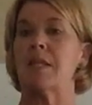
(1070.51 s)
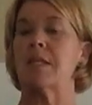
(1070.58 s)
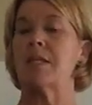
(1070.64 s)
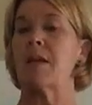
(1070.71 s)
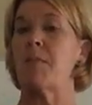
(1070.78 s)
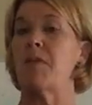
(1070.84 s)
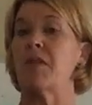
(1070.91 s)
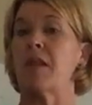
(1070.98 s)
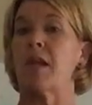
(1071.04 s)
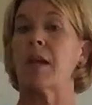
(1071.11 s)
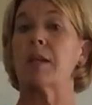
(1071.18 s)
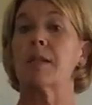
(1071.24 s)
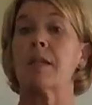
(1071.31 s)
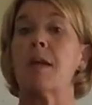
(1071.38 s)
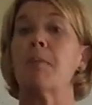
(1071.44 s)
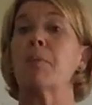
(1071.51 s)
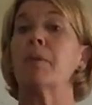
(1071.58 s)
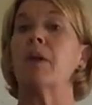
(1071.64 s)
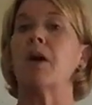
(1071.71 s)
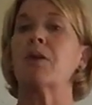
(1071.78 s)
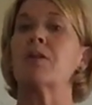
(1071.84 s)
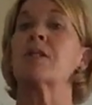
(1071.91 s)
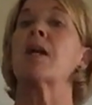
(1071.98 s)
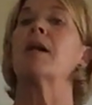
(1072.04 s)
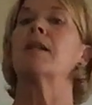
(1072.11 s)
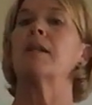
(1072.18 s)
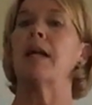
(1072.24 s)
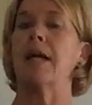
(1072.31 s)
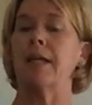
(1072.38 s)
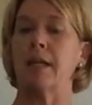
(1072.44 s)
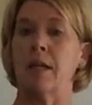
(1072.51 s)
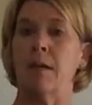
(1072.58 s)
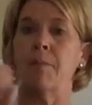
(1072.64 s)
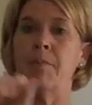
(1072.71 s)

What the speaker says: in some of the exemplars like